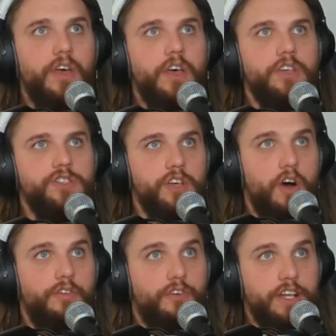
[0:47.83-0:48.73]
So,
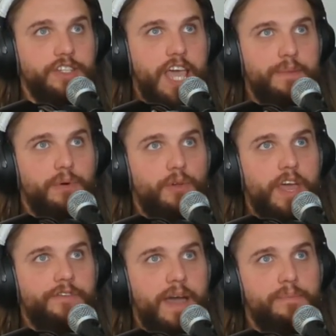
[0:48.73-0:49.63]
for example,
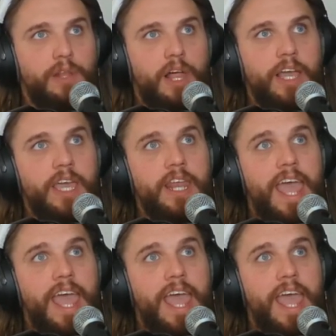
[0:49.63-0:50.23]
if I plug in